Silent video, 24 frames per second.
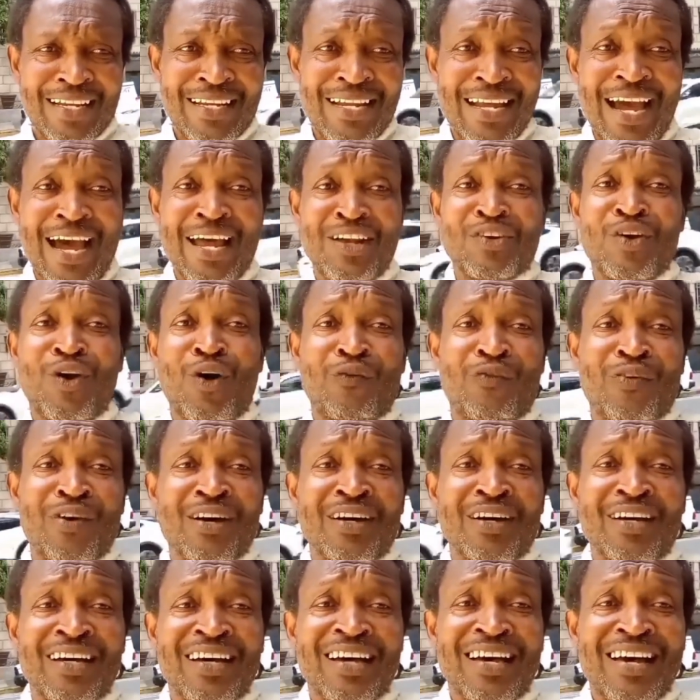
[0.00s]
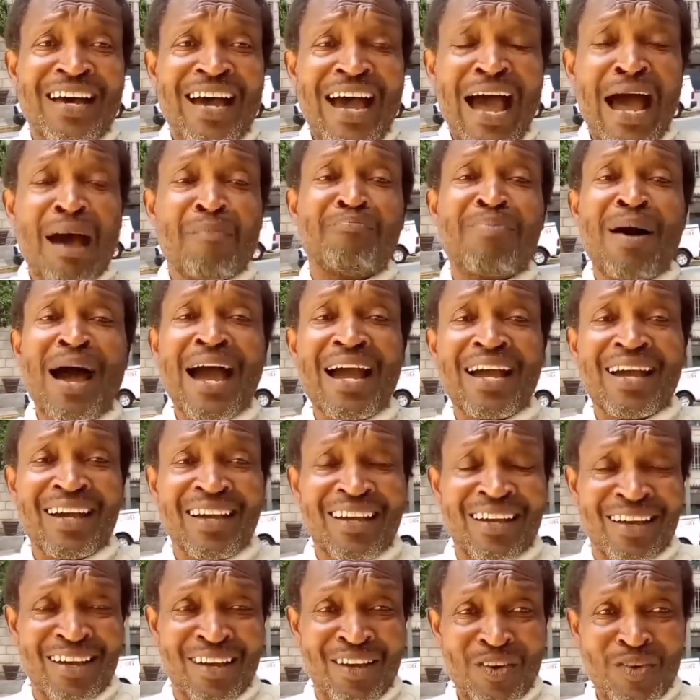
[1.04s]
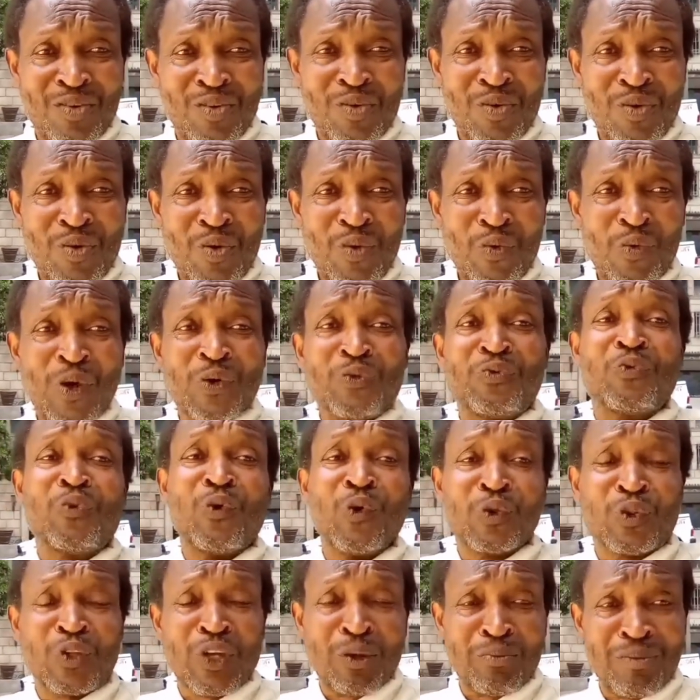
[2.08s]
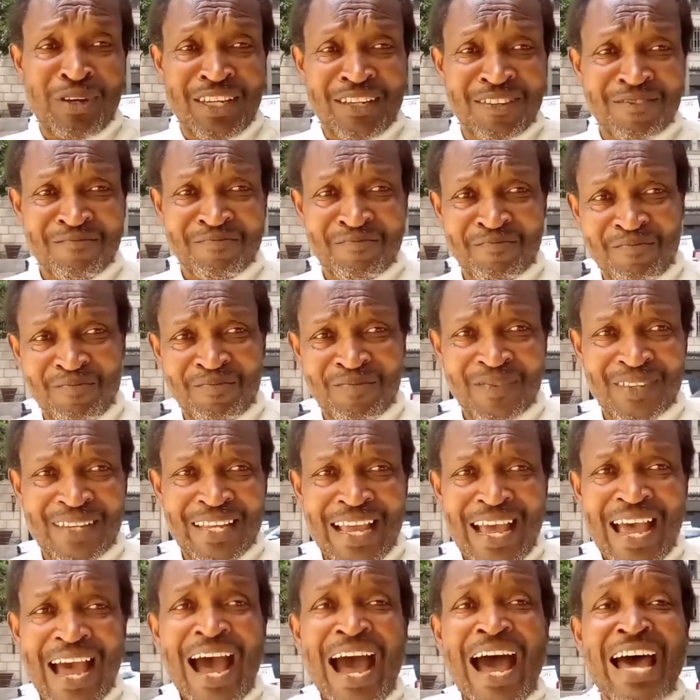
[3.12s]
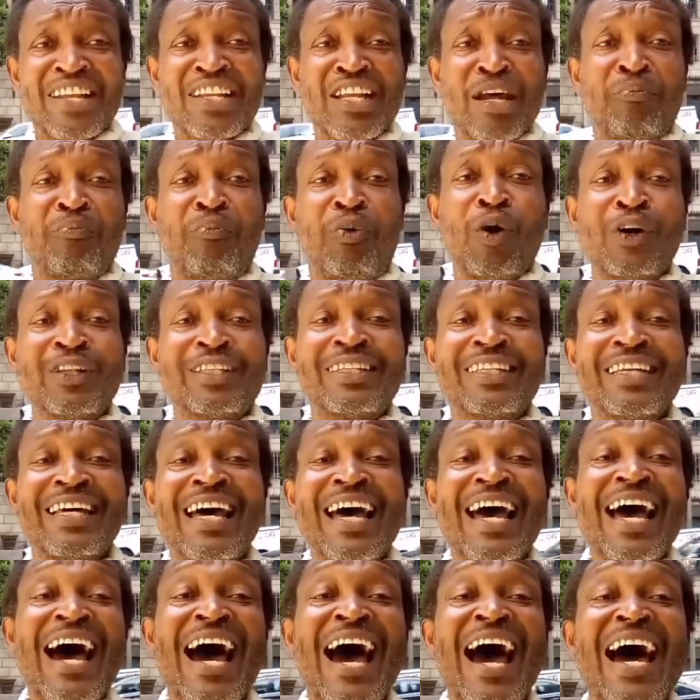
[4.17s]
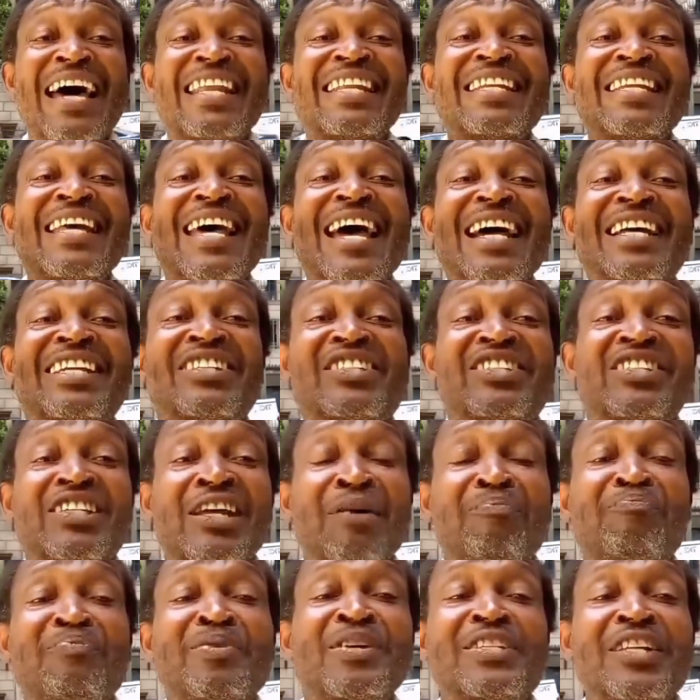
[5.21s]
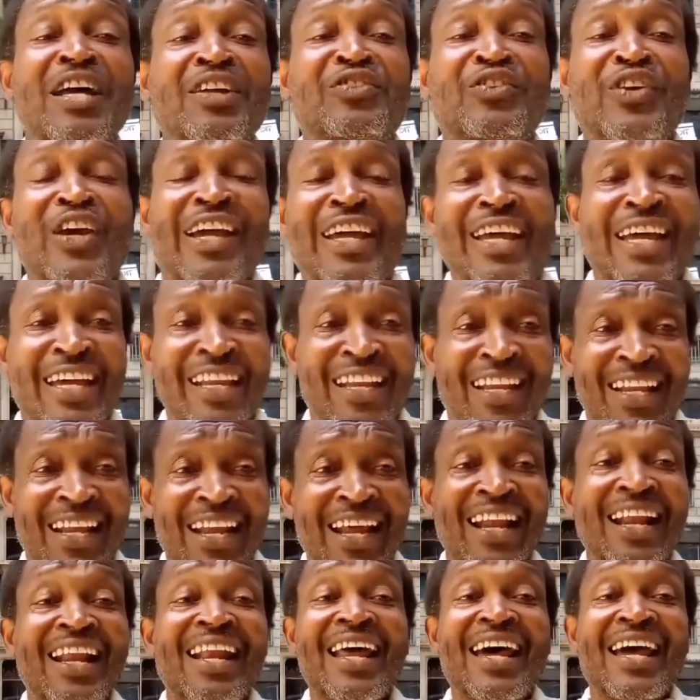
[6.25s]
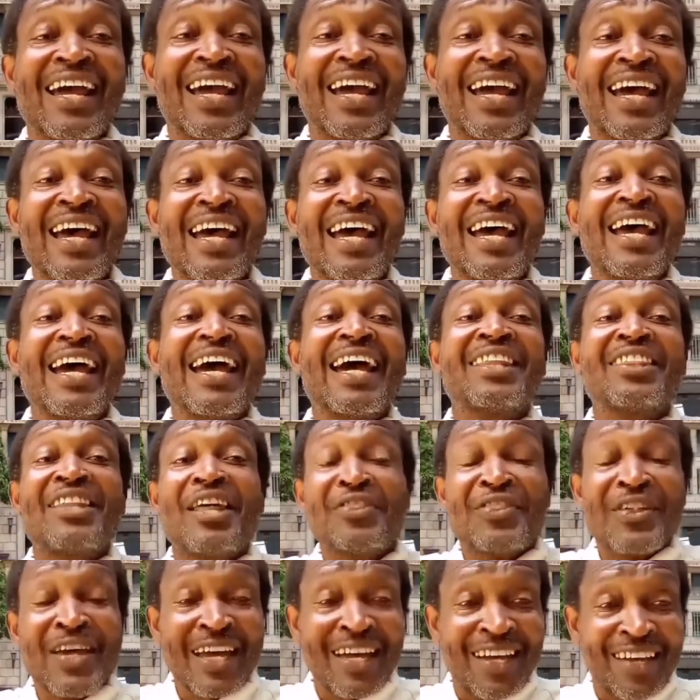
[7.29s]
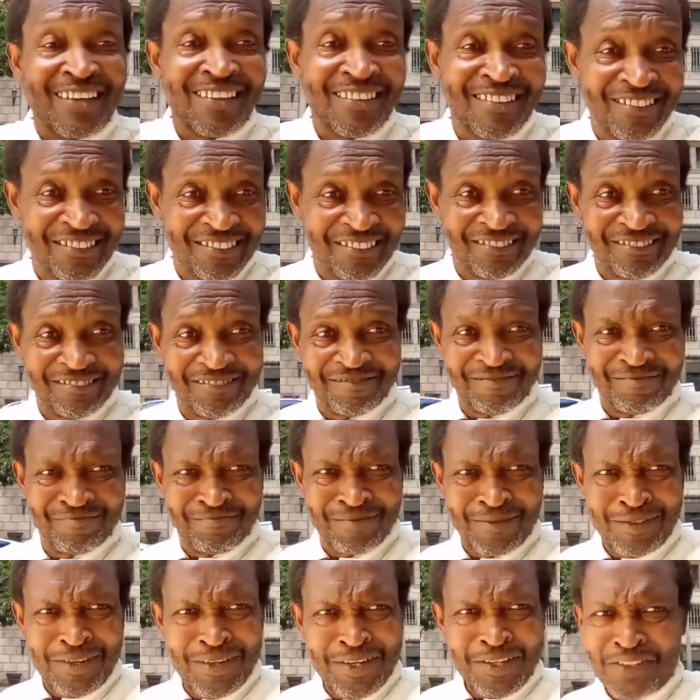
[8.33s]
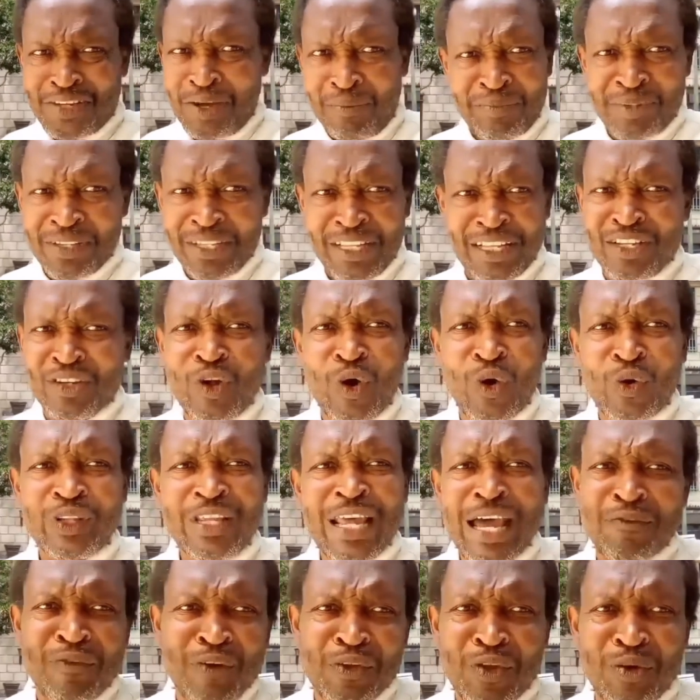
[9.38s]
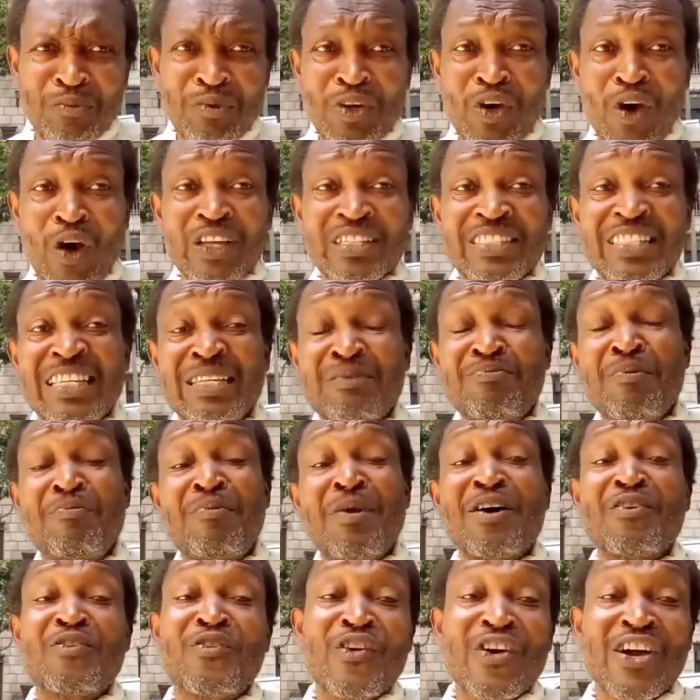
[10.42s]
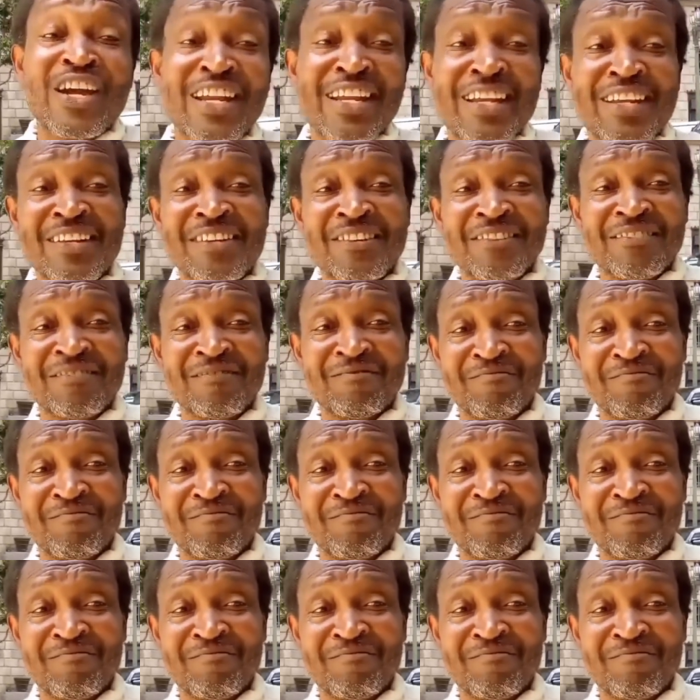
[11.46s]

They hand over a bag with food to me, and they put an extra piece of chicken leg in the thing. Something they don't ever do because these people are greedy.